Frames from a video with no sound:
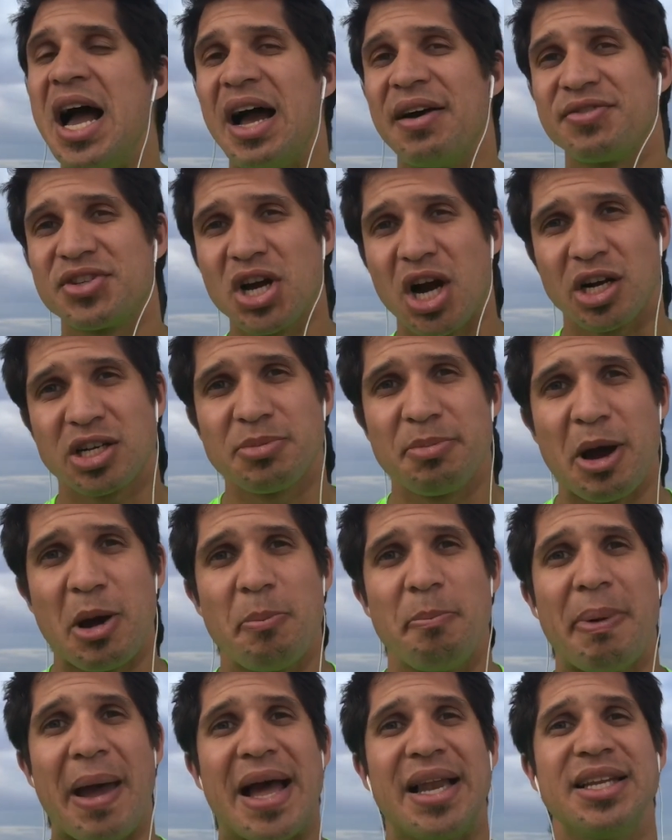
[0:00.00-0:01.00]
I've talked
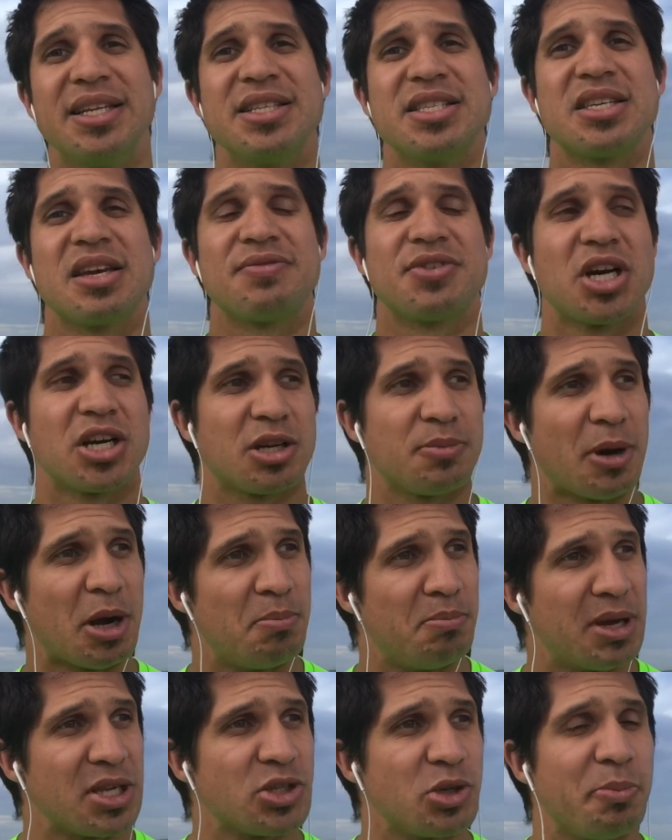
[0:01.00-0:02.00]
about balance, I've talked
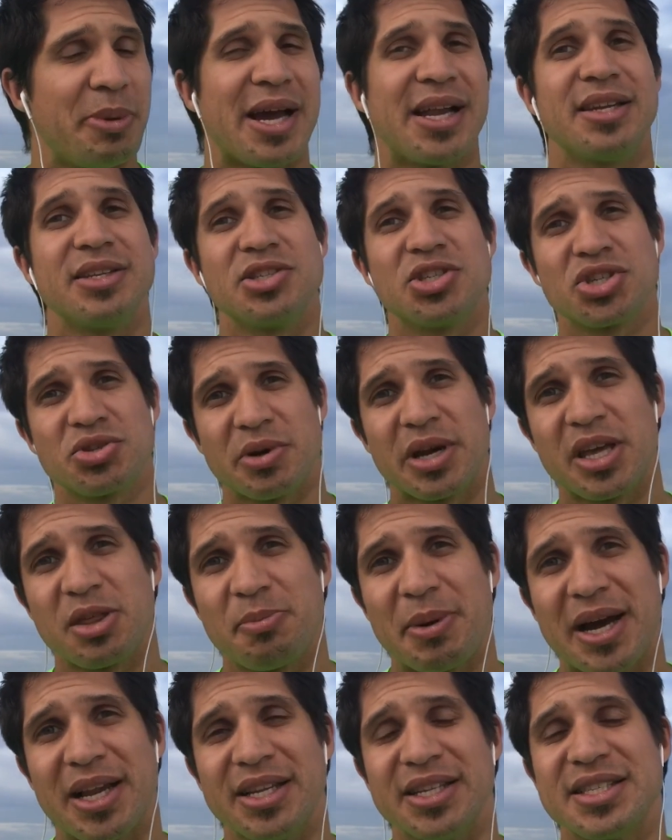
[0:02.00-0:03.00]
about muscle balance,
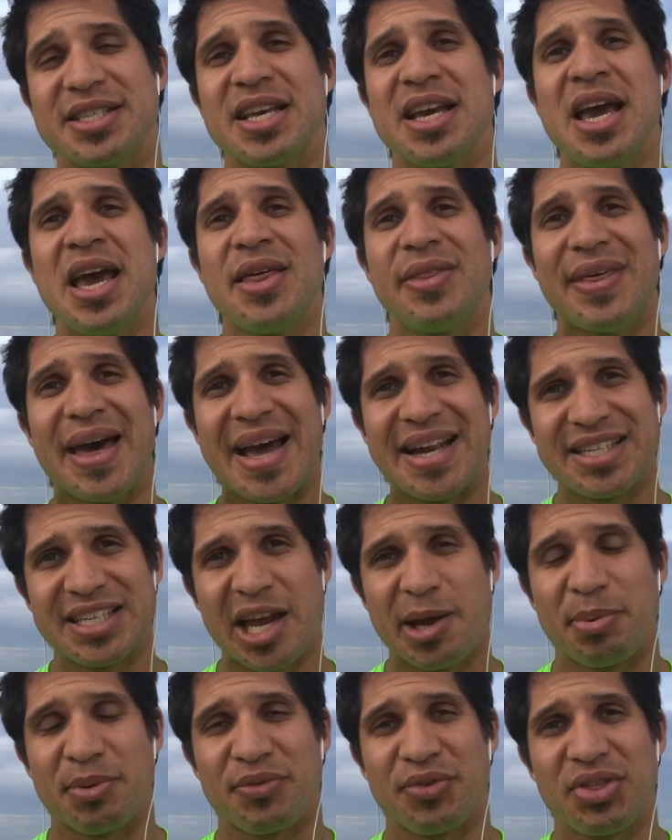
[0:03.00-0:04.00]
strength balance, that
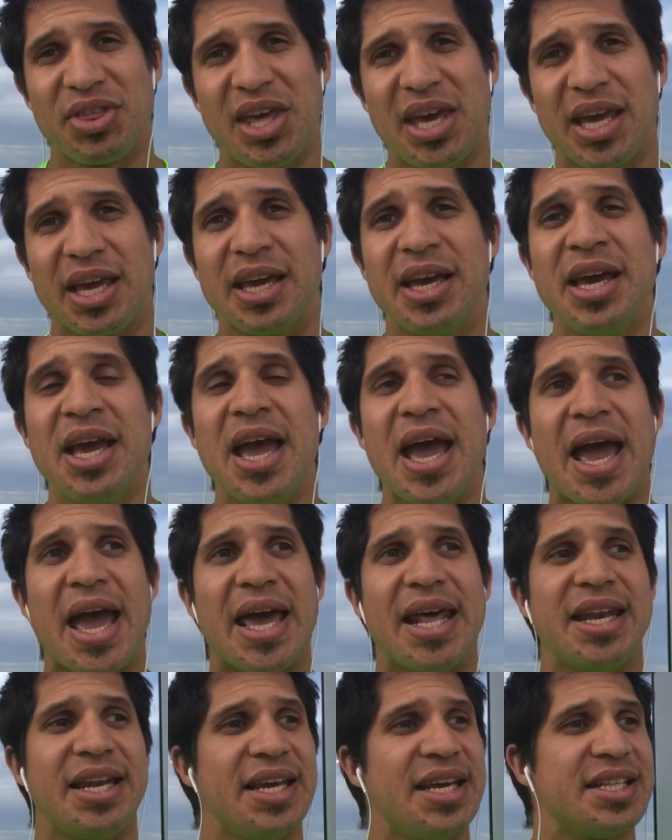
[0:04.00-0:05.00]
type of thing,
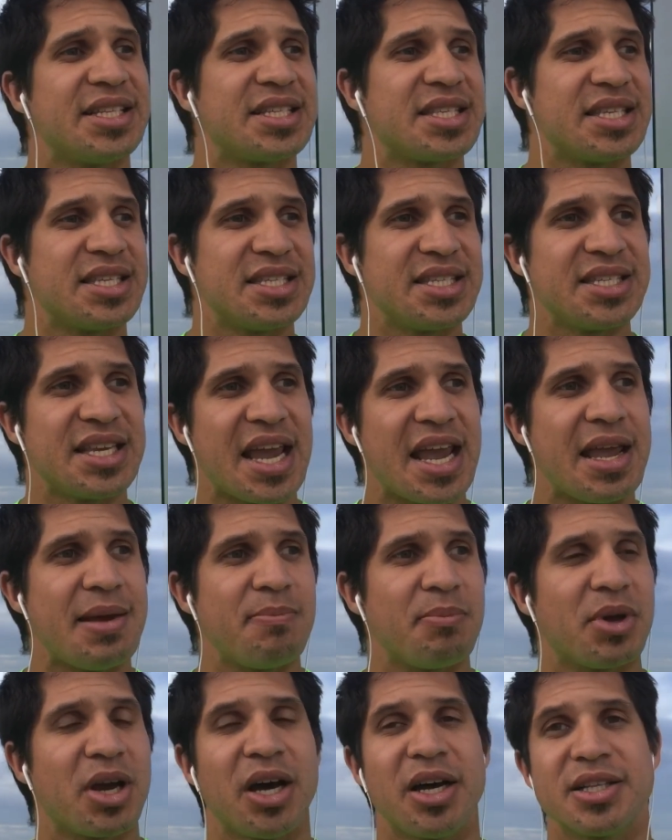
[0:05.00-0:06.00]
and it's the
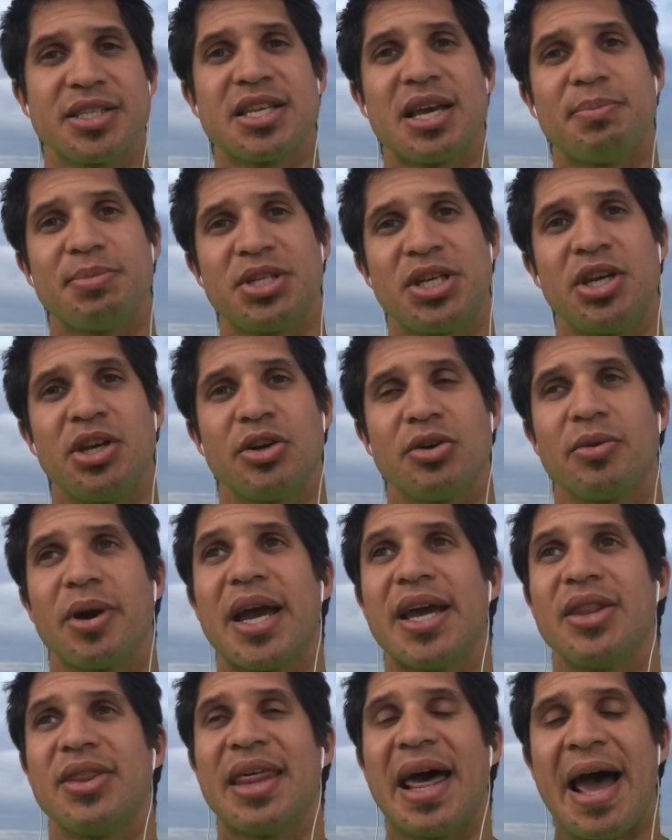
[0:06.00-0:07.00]
same concept here, right?